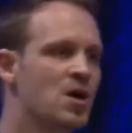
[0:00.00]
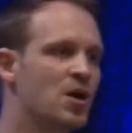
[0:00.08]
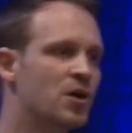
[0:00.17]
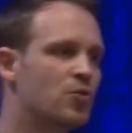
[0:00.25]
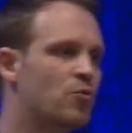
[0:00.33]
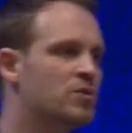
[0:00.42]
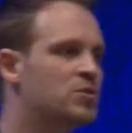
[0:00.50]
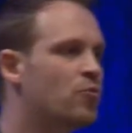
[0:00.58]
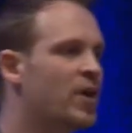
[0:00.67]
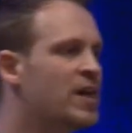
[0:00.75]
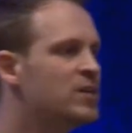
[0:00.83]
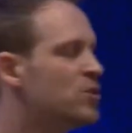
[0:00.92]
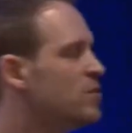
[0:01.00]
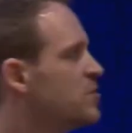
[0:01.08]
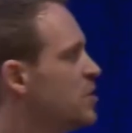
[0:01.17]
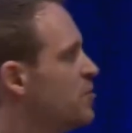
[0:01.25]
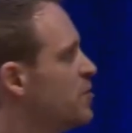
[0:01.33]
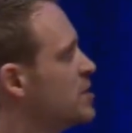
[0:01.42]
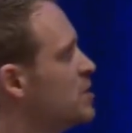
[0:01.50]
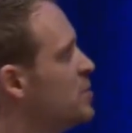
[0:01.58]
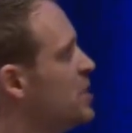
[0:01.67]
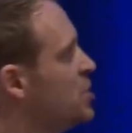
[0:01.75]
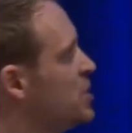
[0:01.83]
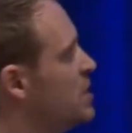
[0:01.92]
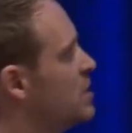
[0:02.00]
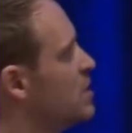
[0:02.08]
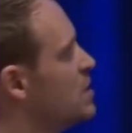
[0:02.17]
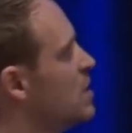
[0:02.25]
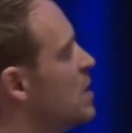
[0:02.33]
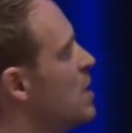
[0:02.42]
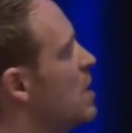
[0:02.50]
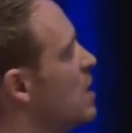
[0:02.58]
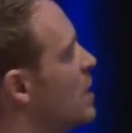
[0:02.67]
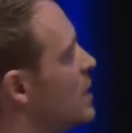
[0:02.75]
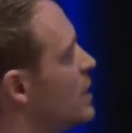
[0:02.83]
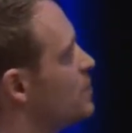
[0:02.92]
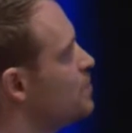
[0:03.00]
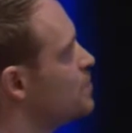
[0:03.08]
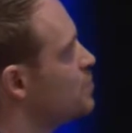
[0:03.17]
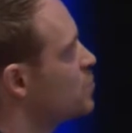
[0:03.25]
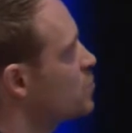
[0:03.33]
across a range of different species and